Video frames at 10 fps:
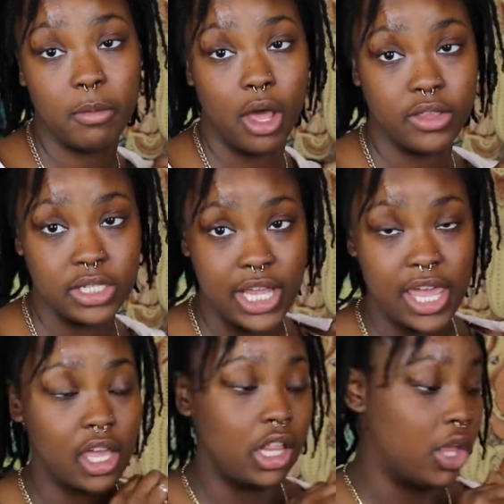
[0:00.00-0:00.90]
from all this
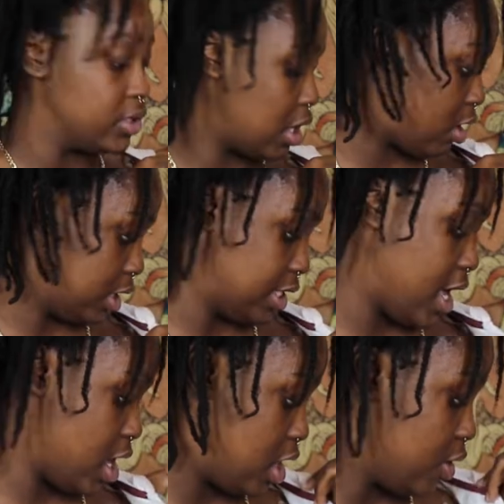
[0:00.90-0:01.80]
taking clothes on and
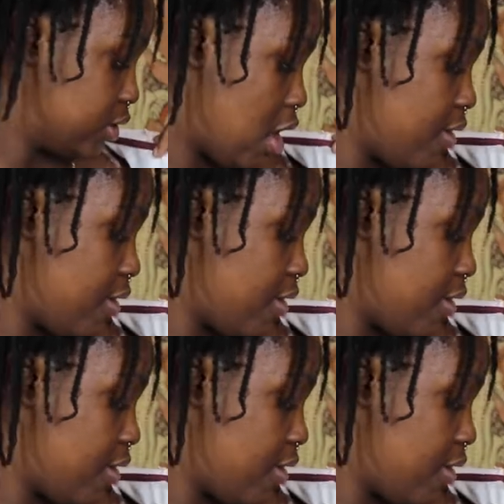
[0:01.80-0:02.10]
taking clothes